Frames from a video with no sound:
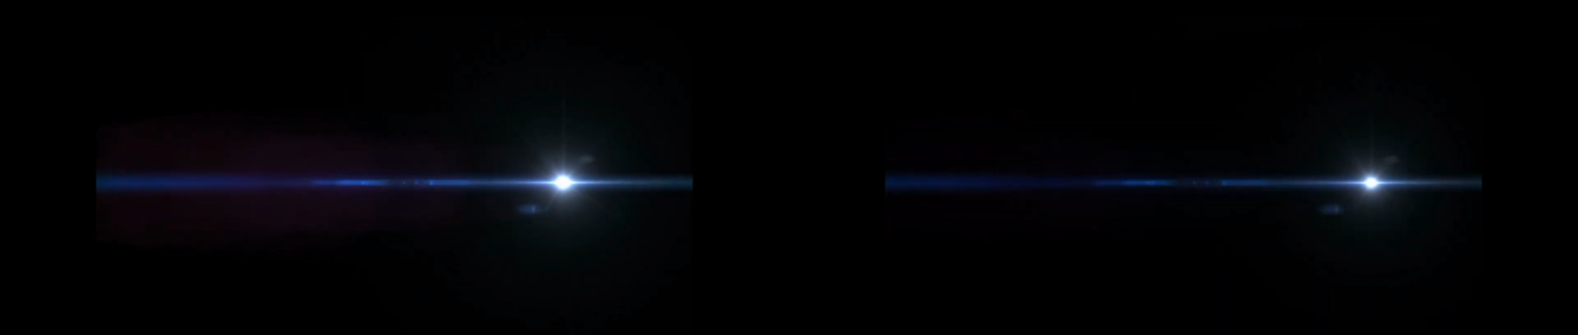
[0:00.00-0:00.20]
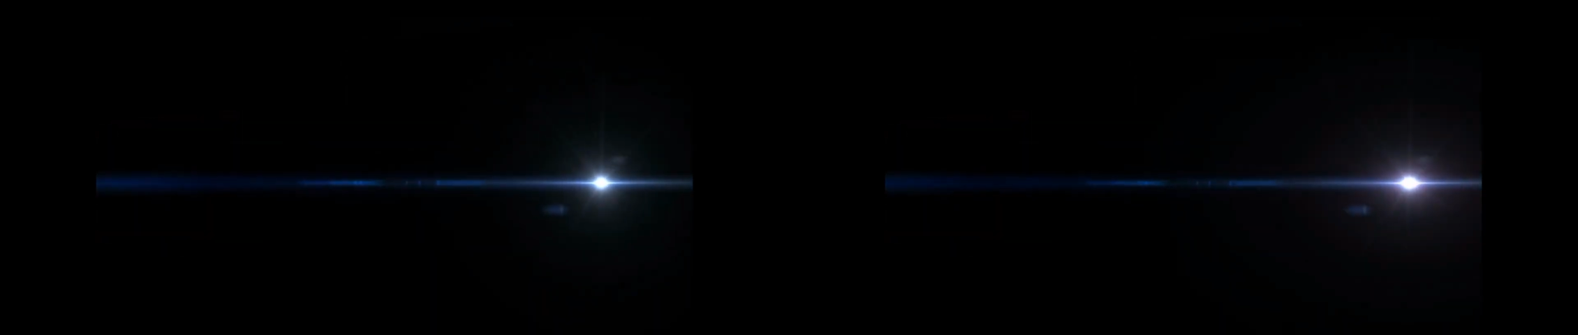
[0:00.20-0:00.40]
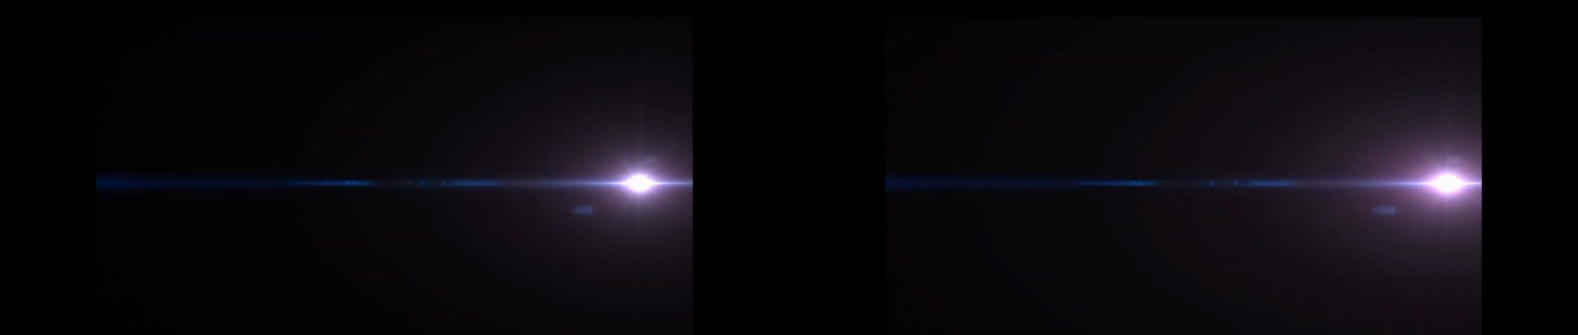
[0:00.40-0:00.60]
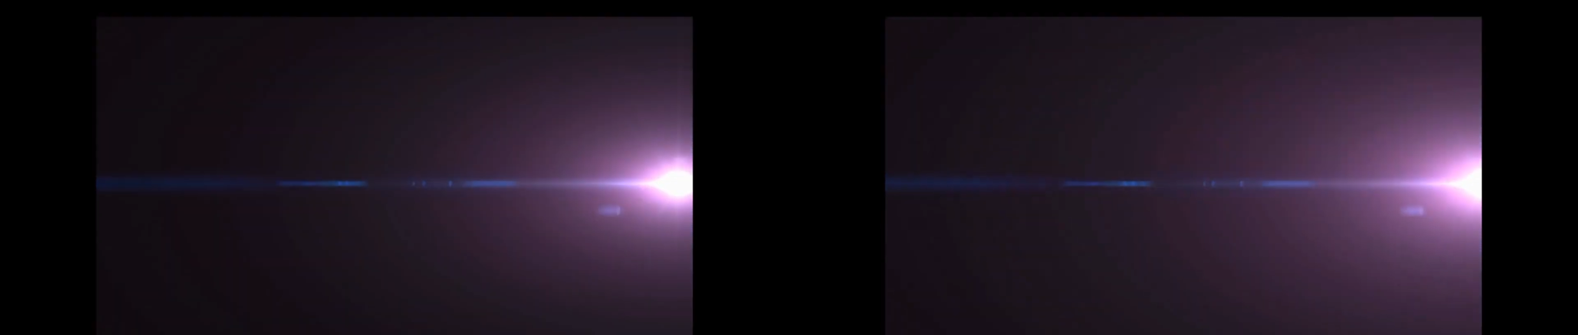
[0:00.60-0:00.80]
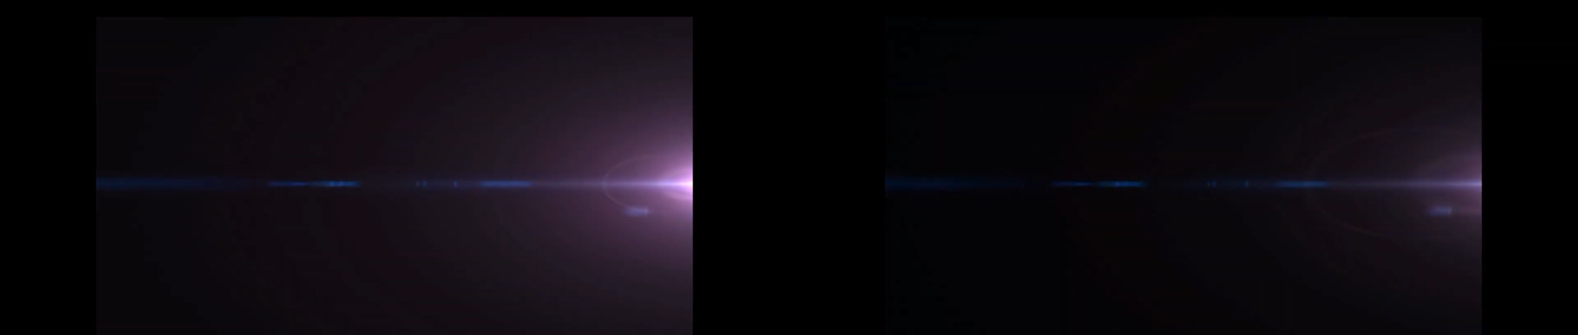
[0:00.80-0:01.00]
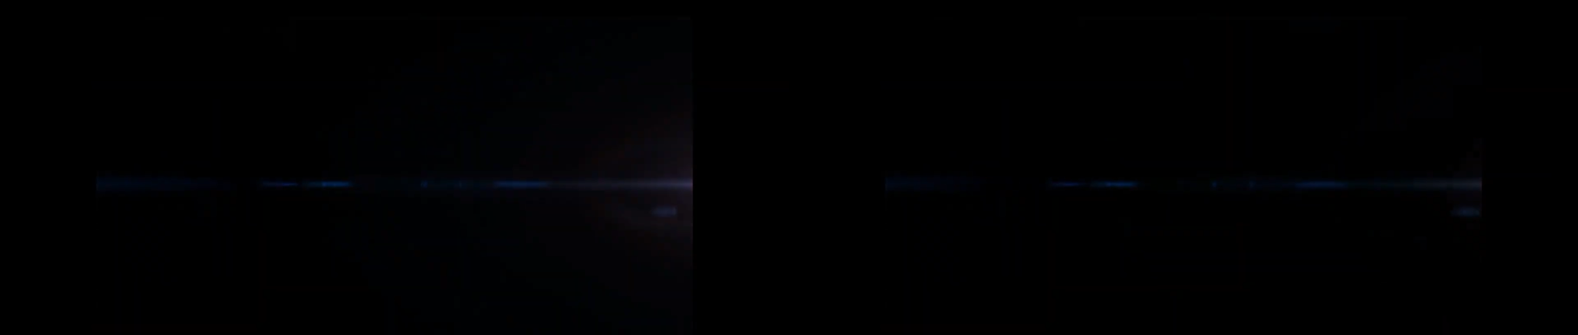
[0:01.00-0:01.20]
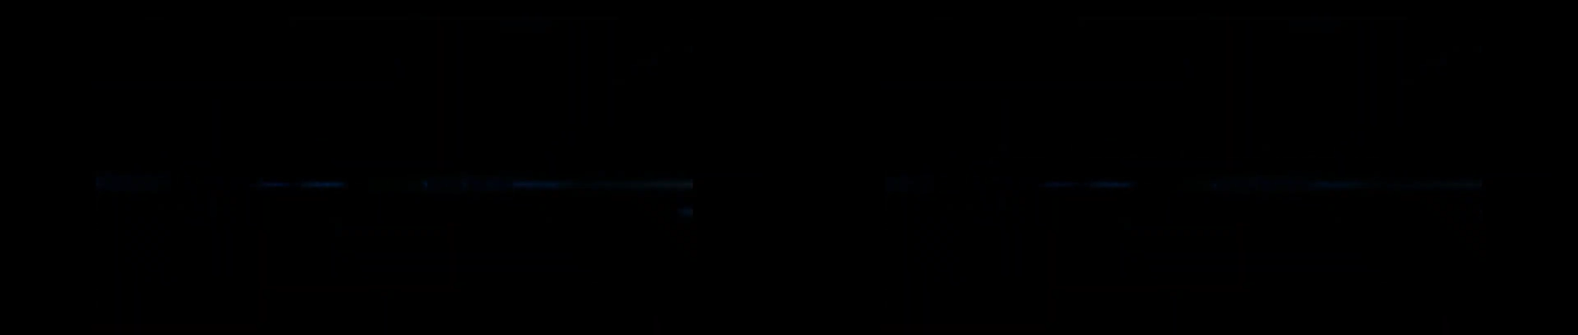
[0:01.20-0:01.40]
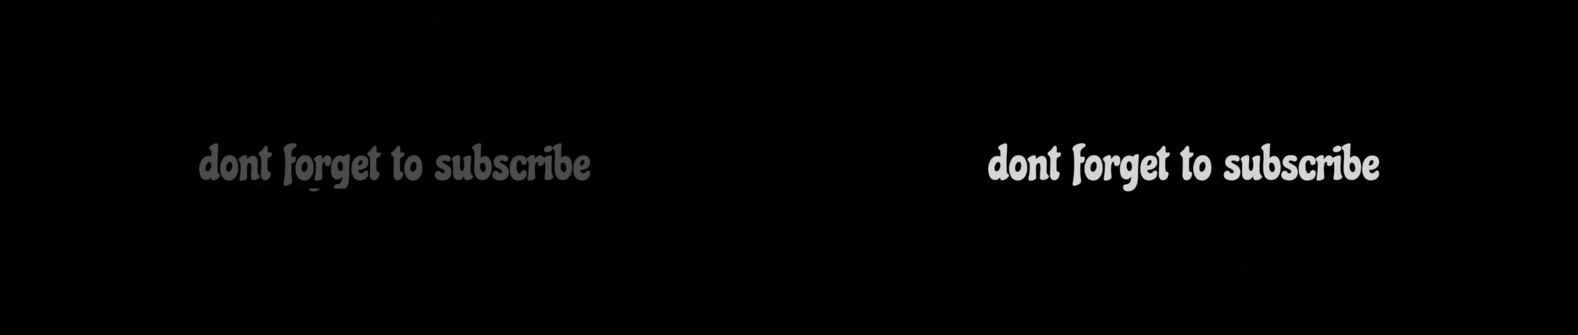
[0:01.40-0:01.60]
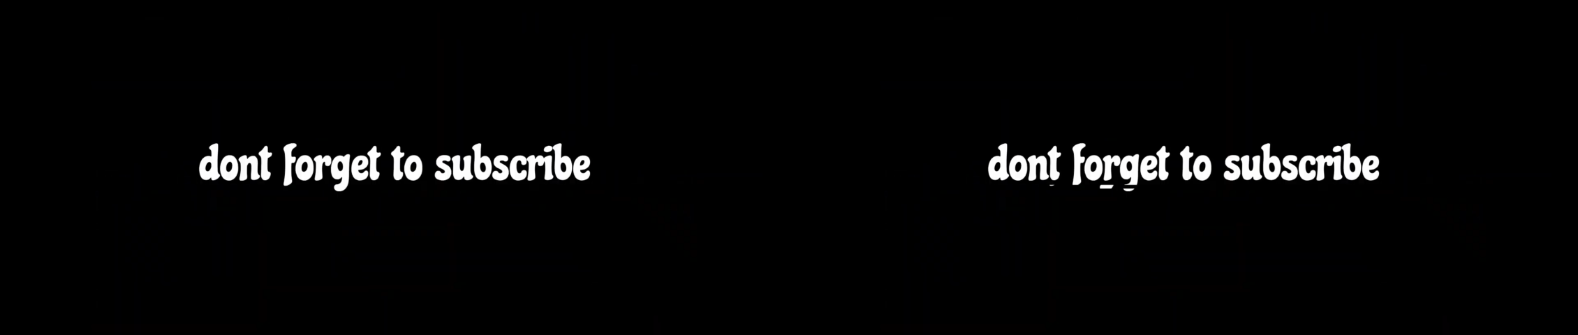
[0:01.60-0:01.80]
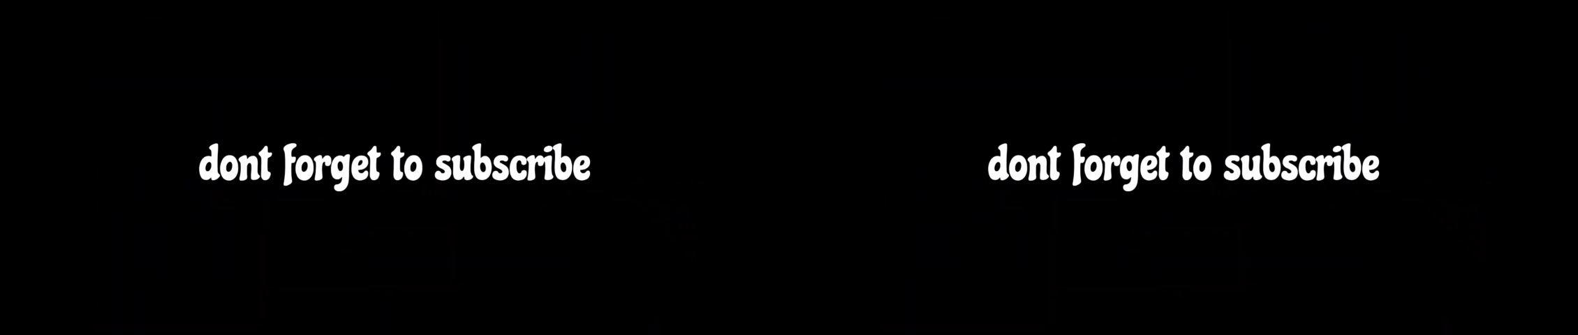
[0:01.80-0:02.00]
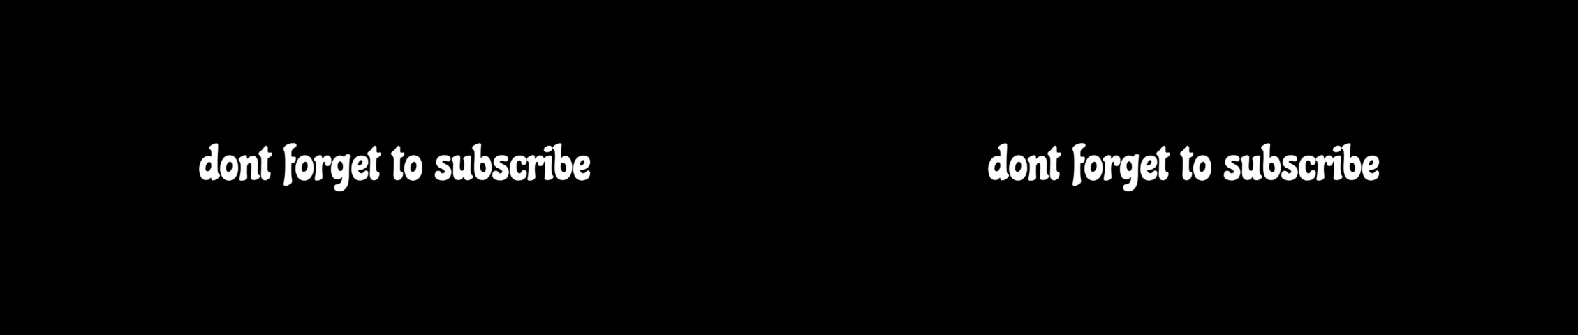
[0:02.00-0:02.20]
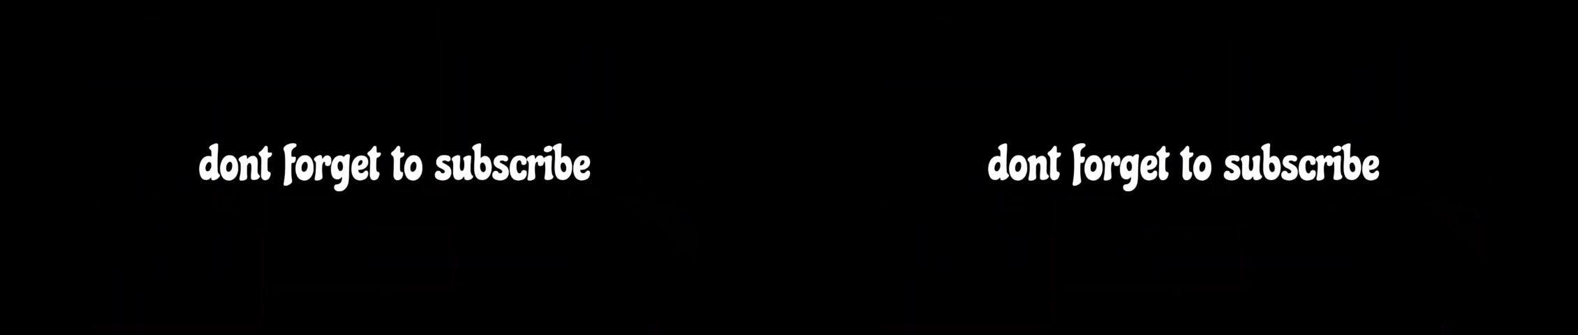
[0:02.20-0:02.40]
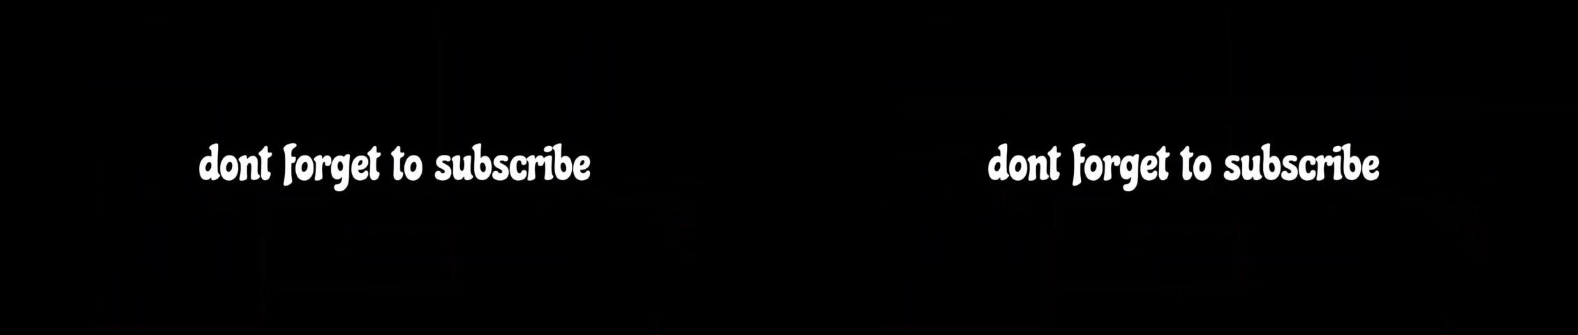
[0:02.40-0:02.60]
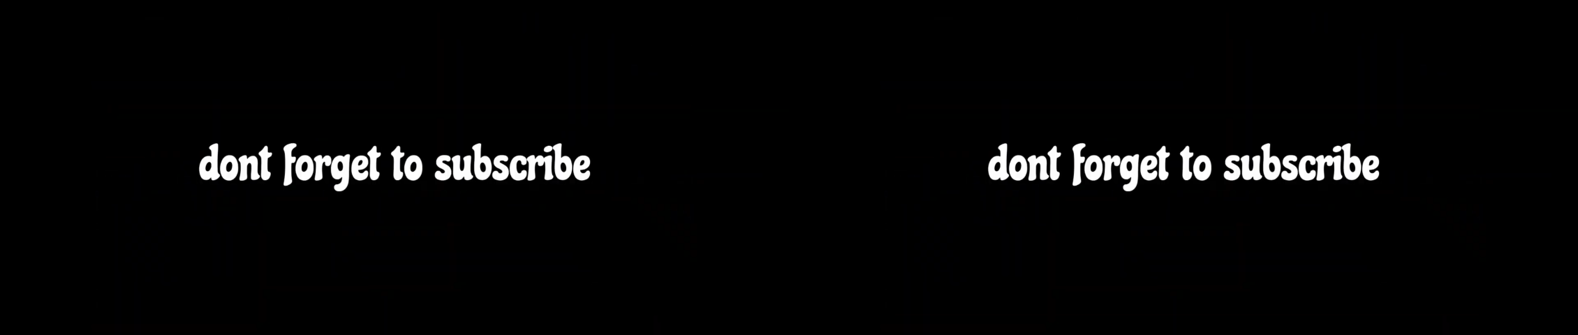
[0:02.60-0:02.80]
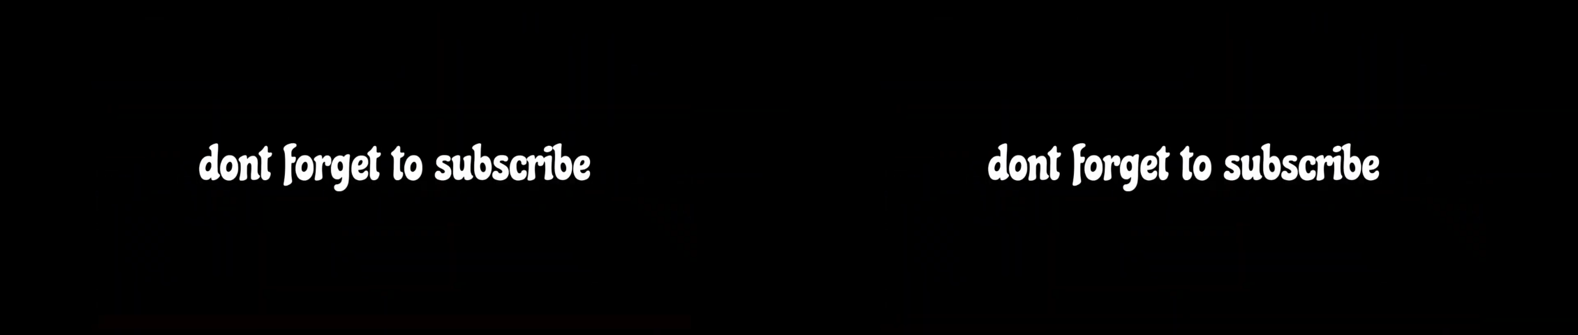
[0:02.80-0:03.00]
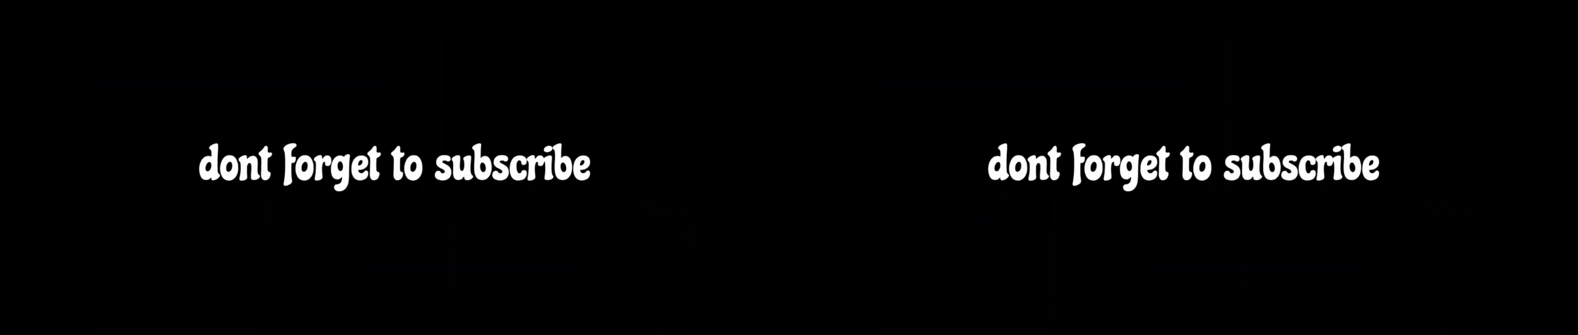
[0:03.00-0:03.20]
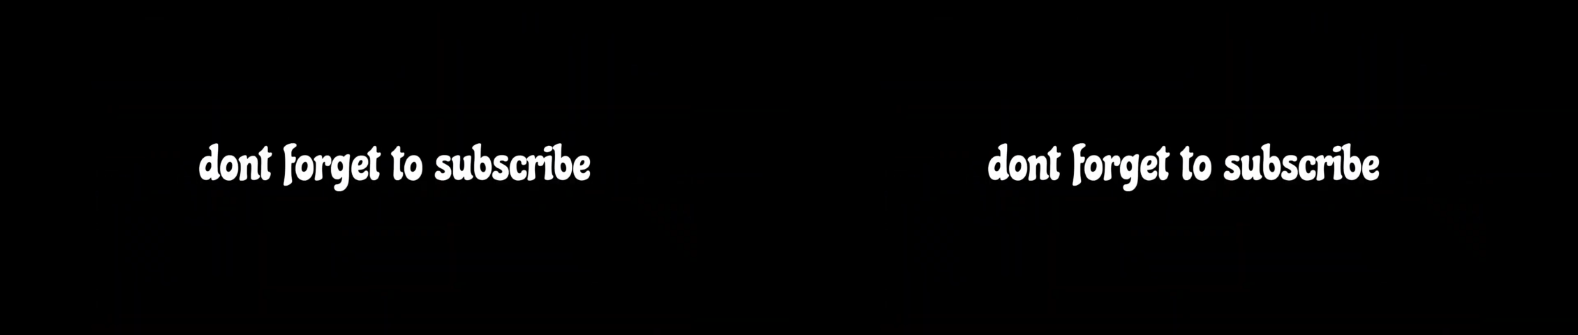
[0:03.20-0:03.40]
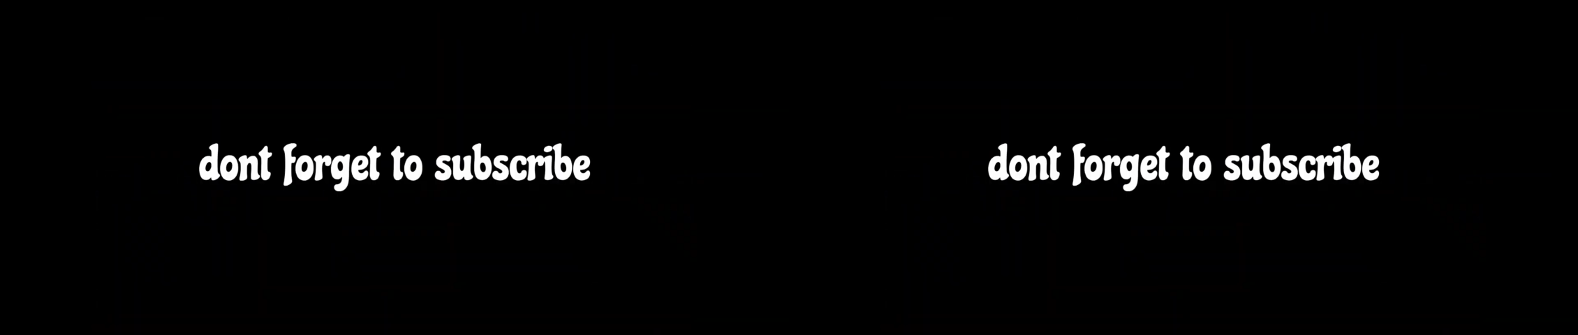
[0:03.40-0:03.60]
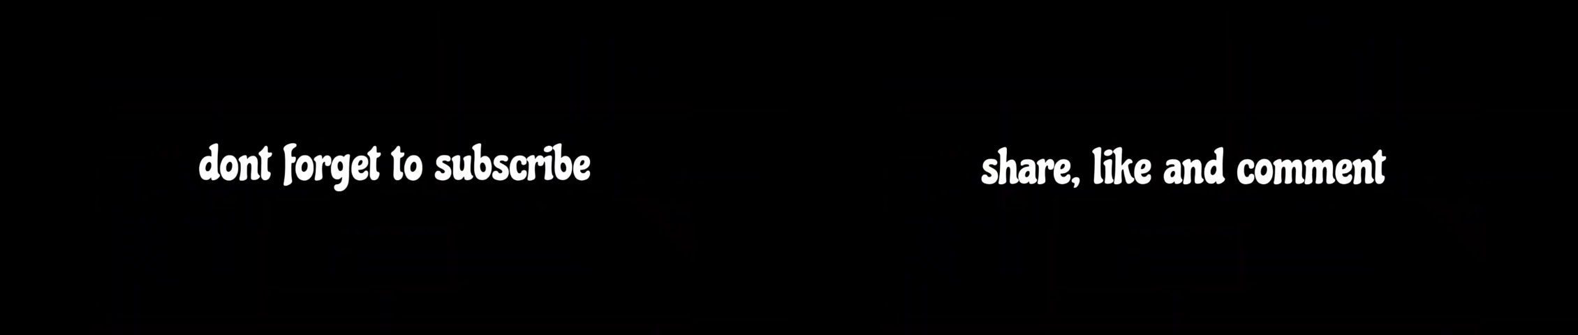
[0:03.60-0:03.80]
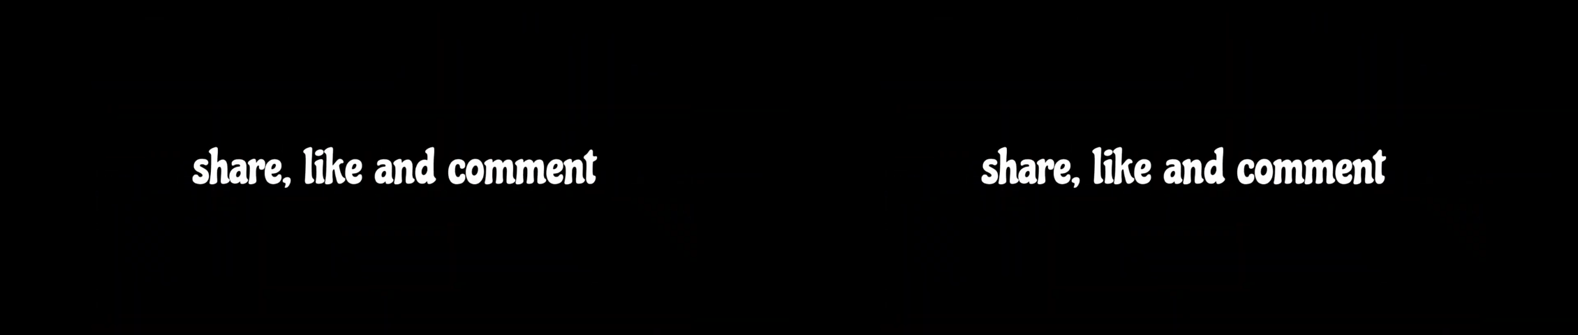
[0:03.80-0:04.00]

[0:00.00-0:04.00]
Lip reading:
[unreadable: no face in view]